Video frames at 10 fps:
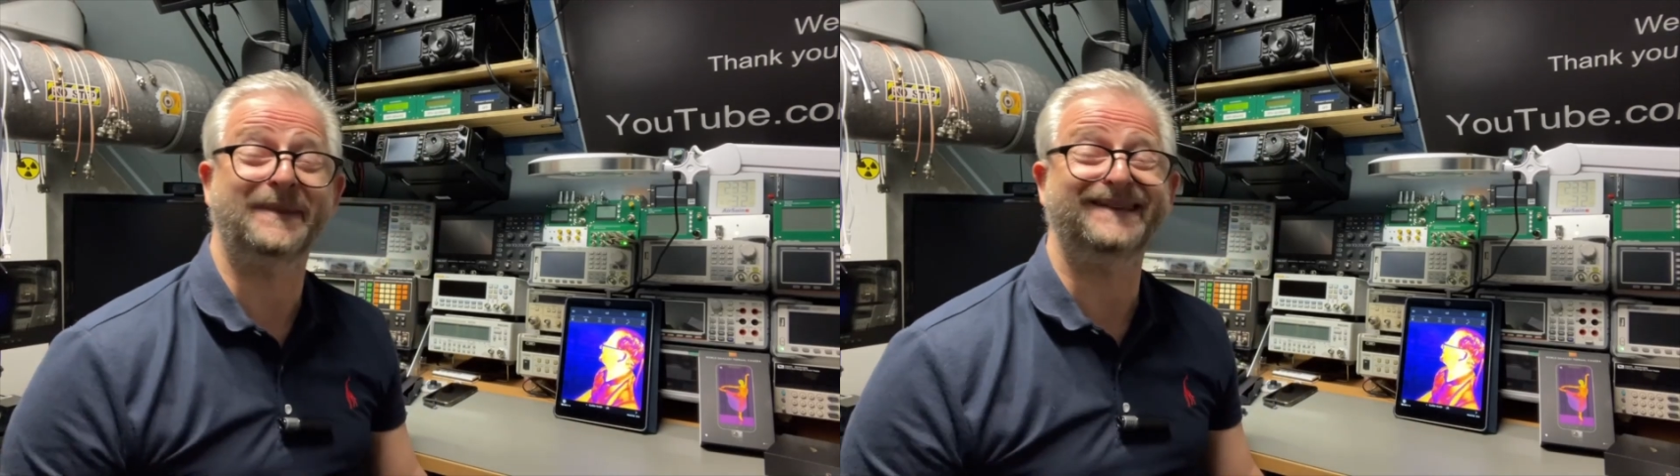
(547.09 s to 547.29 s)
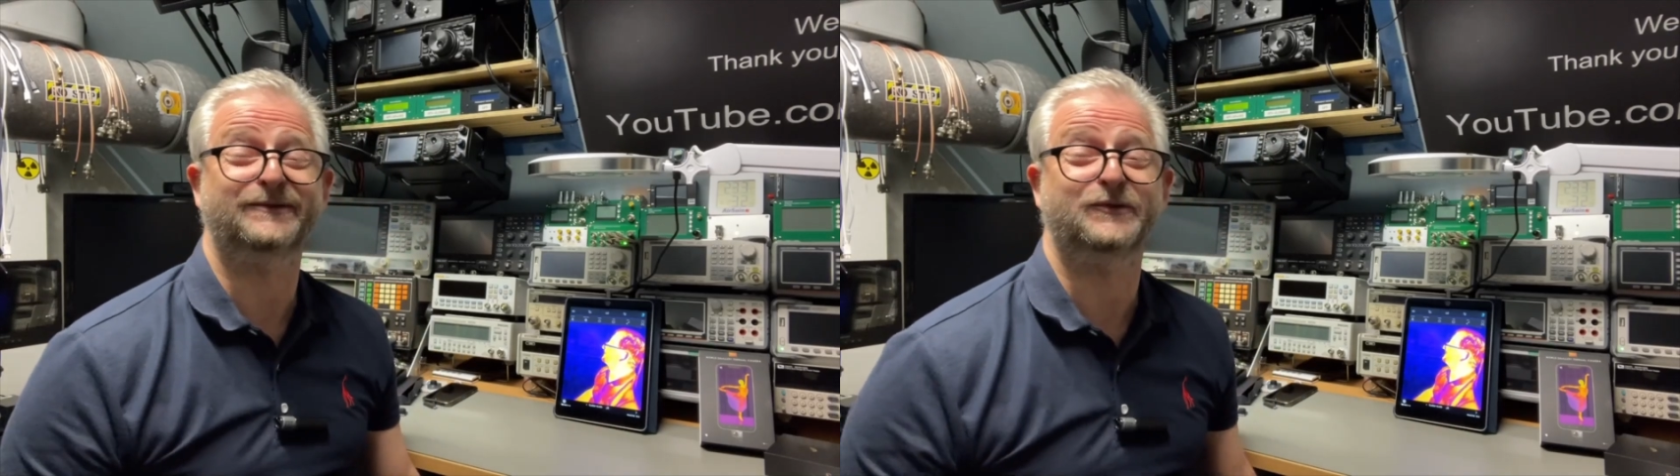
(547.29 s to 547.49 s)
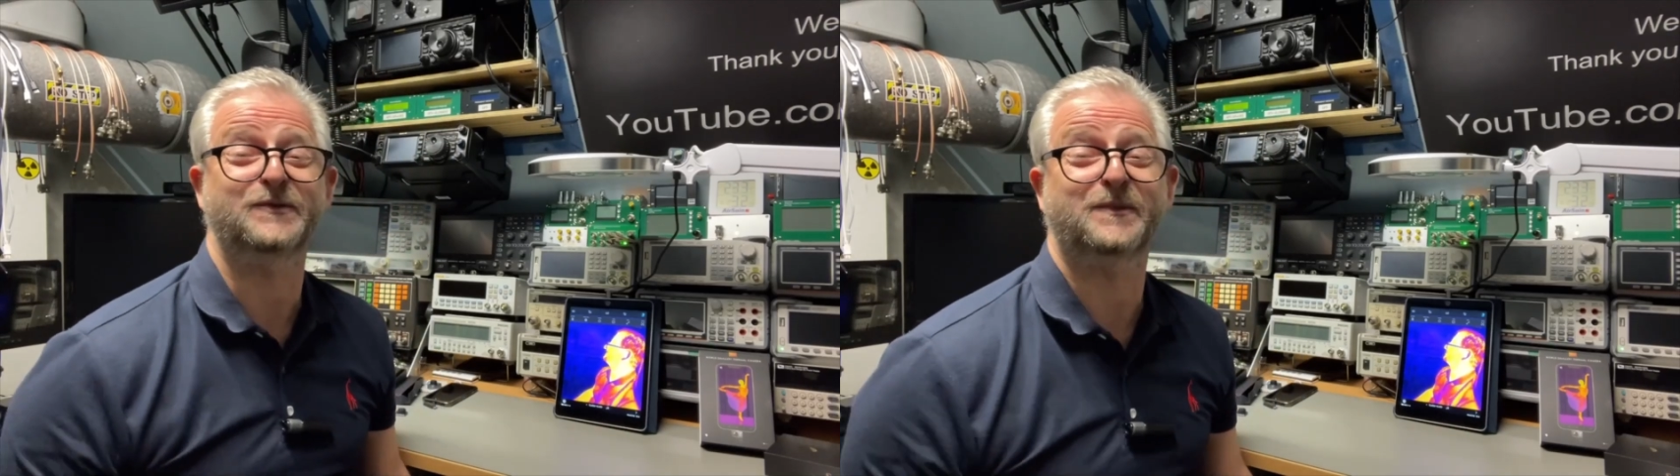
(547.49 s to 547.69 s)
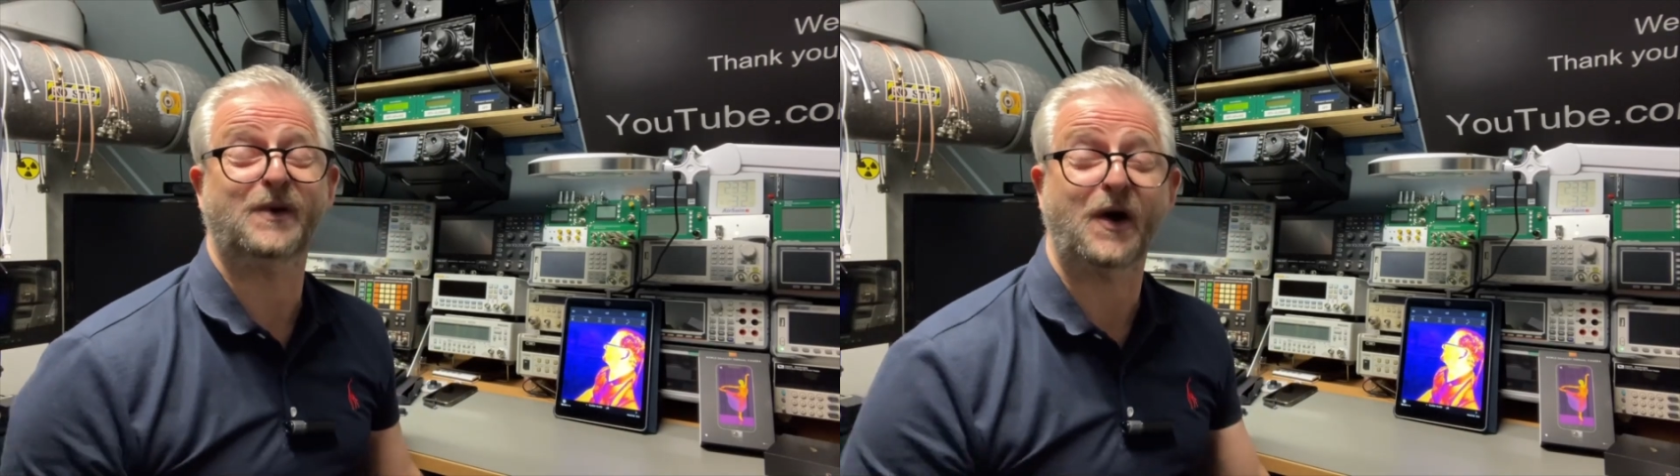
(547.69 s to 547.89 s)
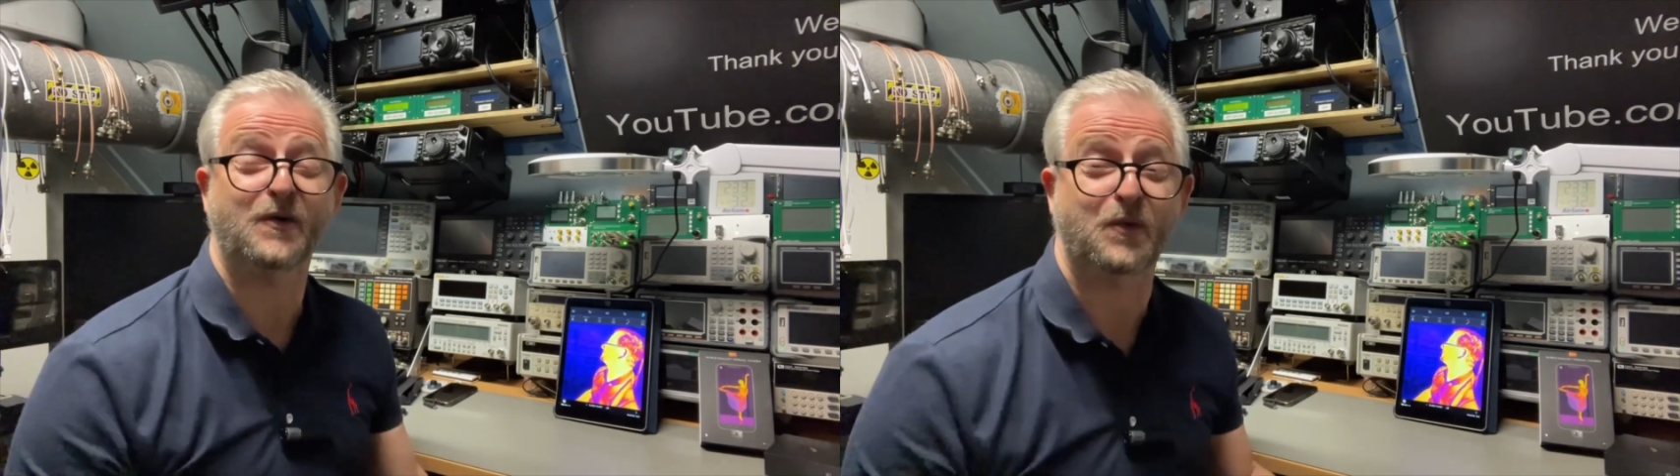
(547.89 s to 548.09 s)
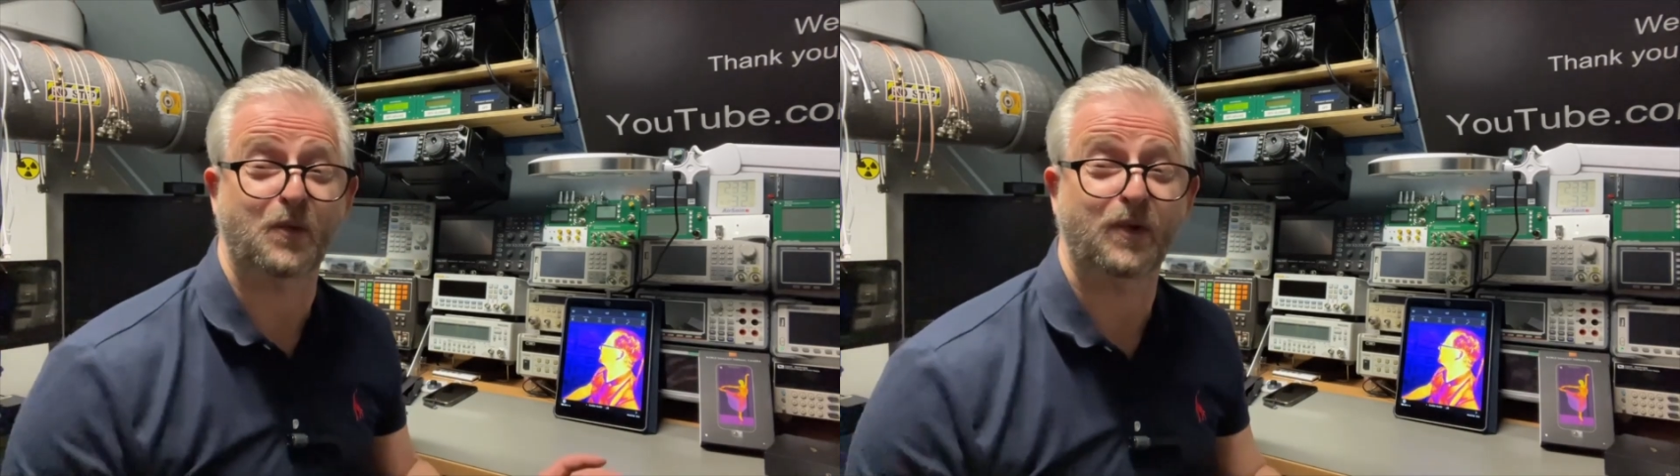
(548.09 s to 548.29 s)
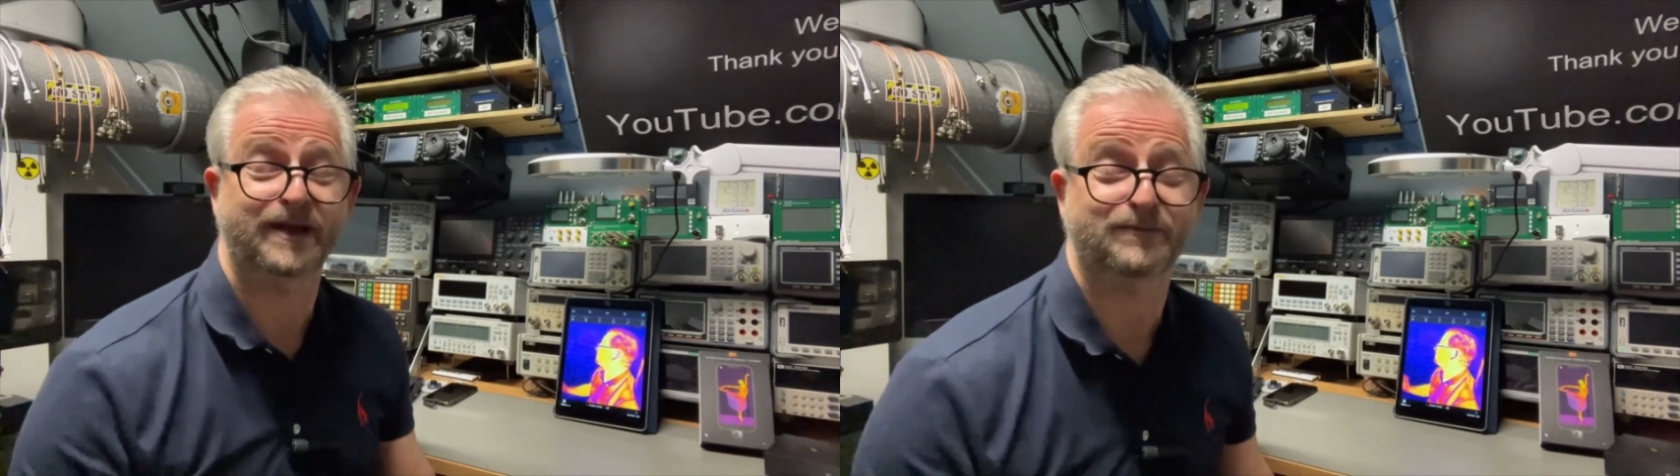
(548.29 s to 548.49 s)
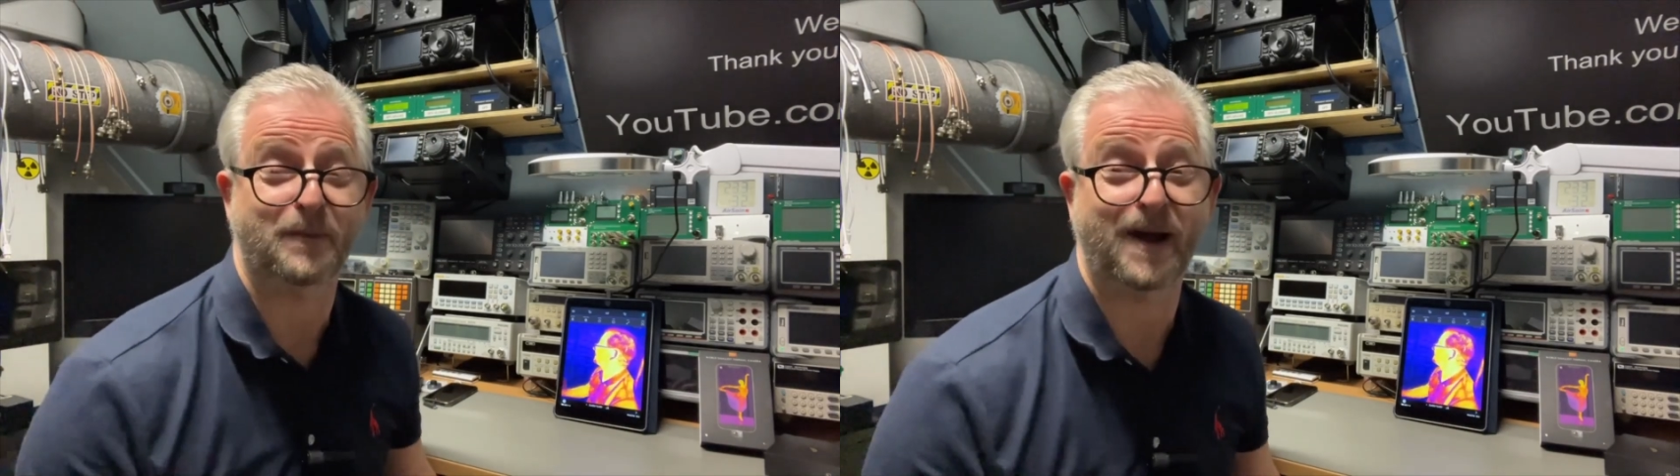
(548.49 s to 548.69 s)
P two Pro
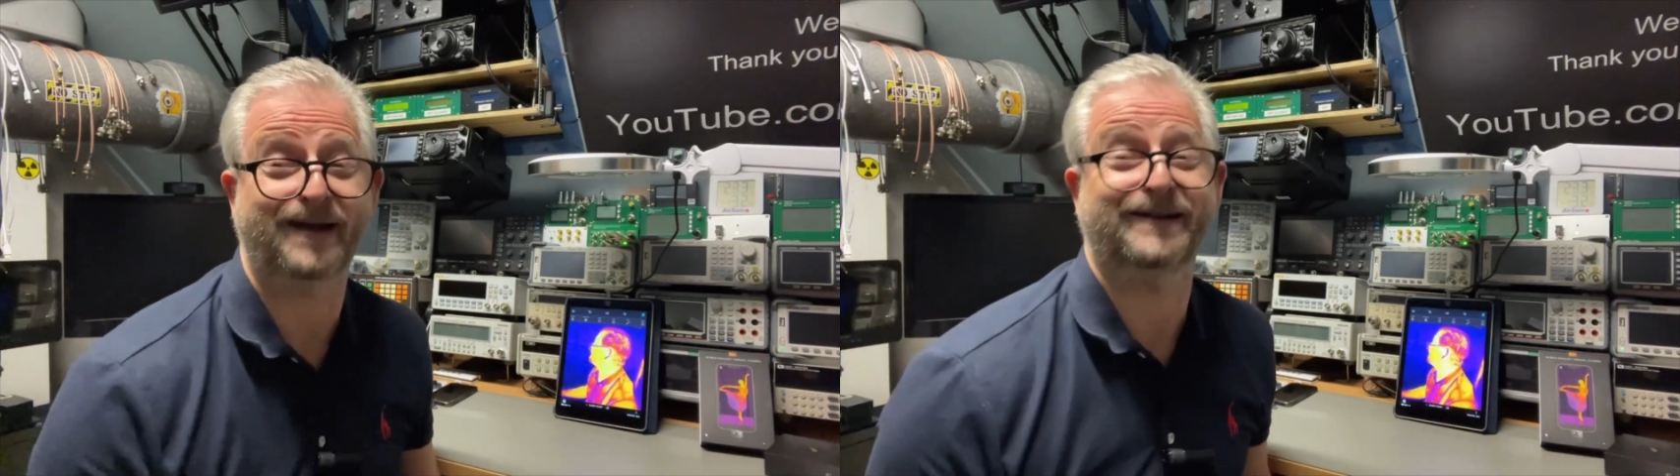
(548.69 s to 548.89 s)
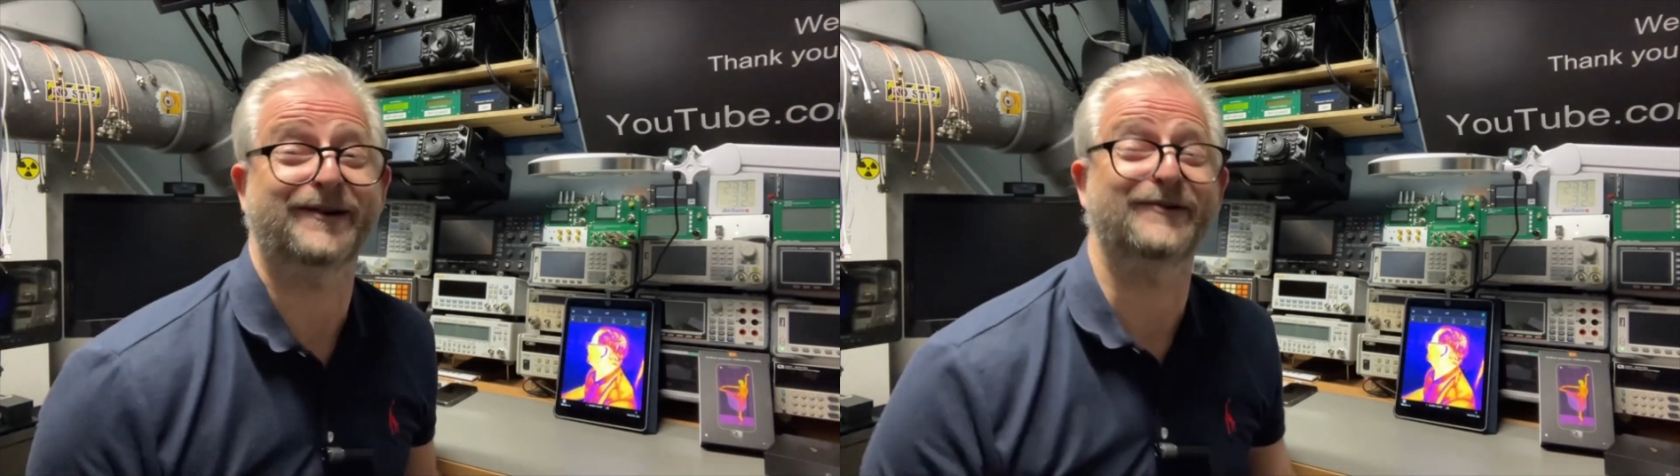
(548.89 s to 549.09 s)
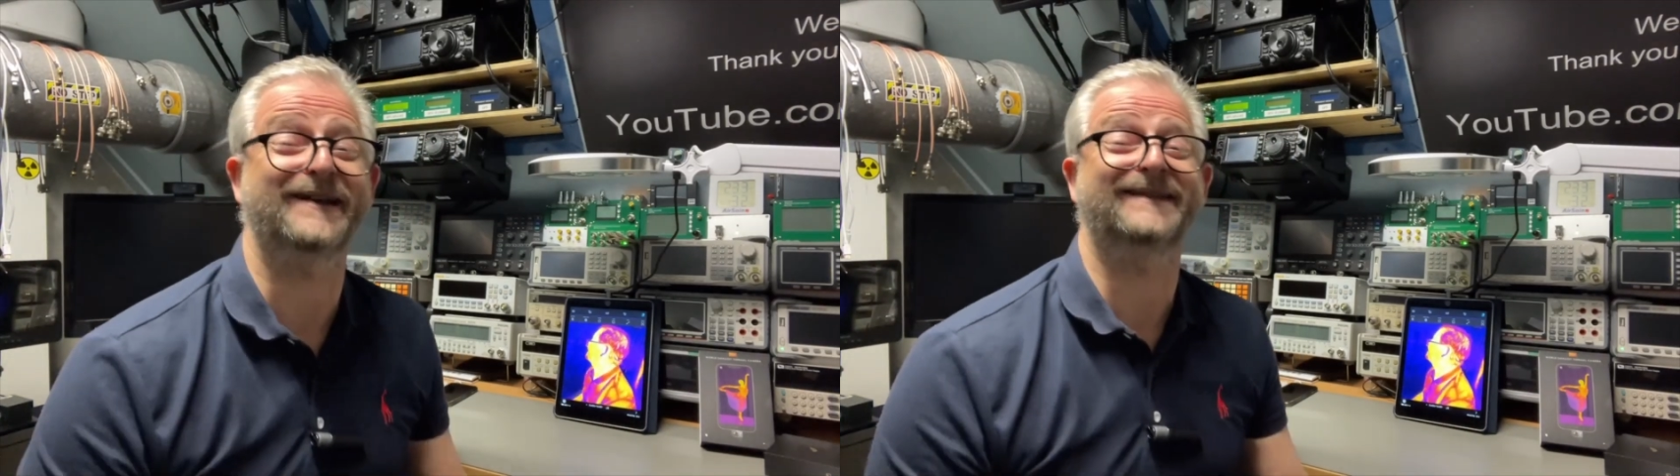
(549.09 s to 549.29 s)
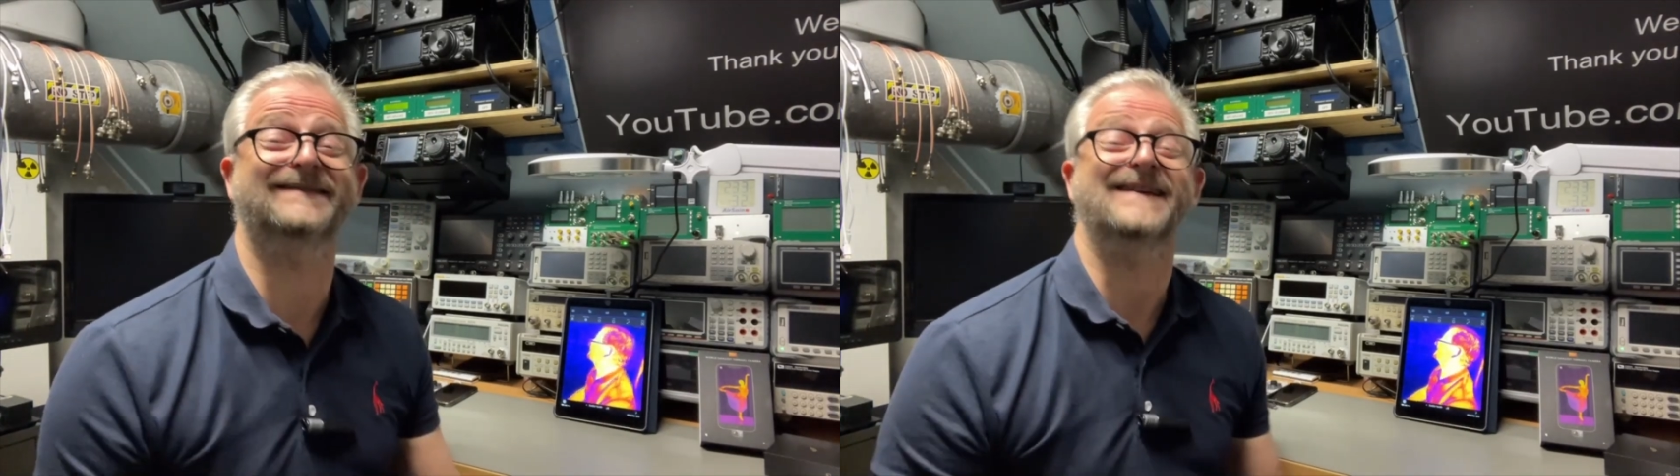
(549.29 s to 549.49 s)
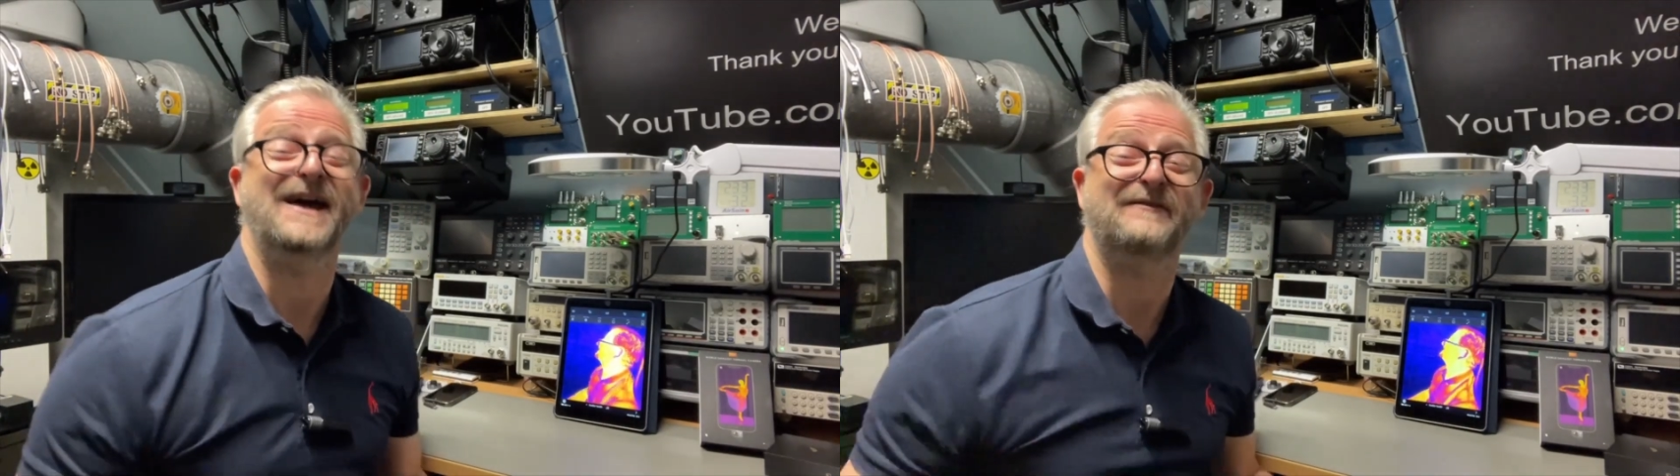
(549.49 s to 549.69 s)
with micro lens.